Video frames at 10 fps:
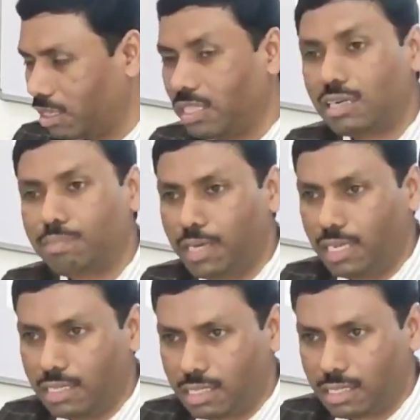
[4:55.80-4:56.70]
That
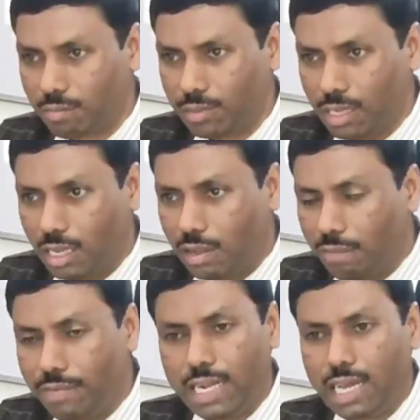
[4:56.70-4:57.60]
means
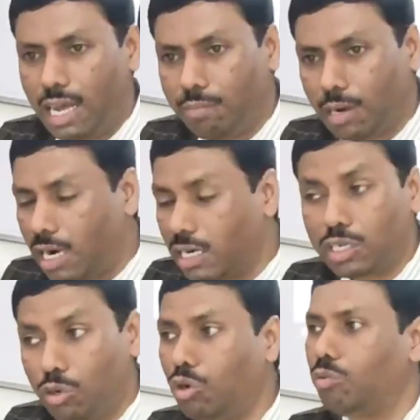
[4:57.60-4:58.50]
when I am
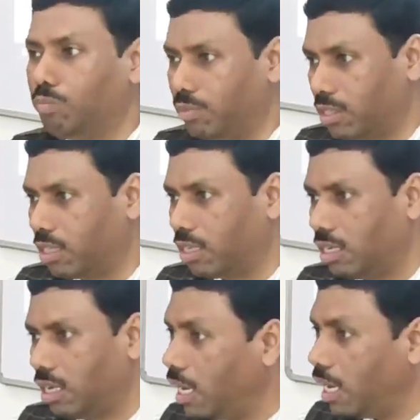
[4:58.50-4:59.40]
at home,
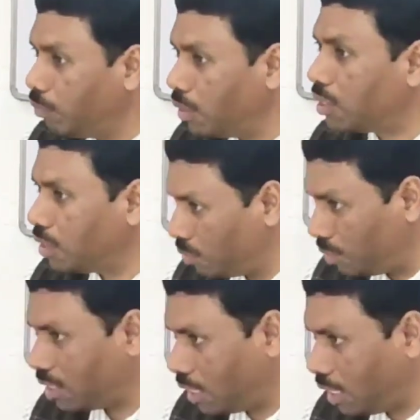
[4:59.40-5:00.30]
I wanted
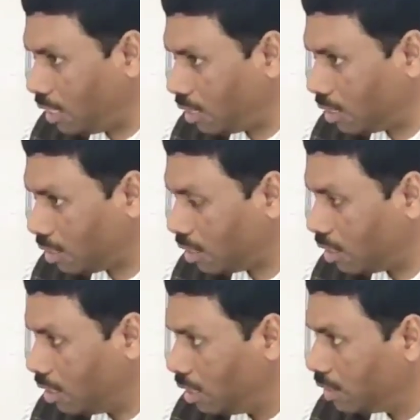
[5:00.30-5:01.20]
to treat,
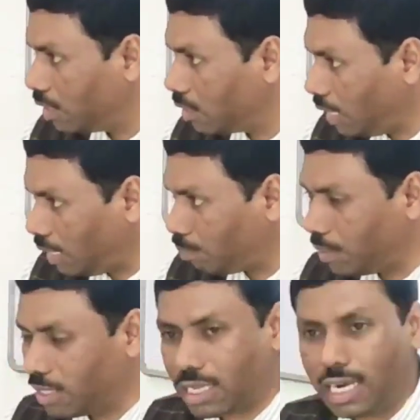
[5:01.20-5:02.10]
then that
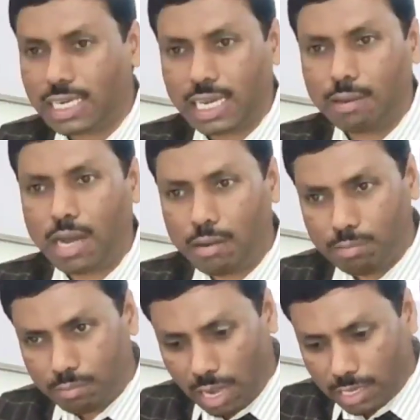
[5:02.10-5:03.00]
particular time I
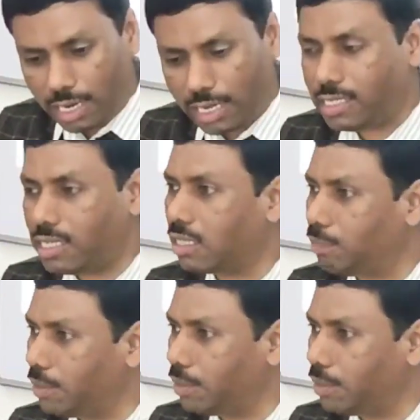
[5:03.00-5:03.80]
am analyzing the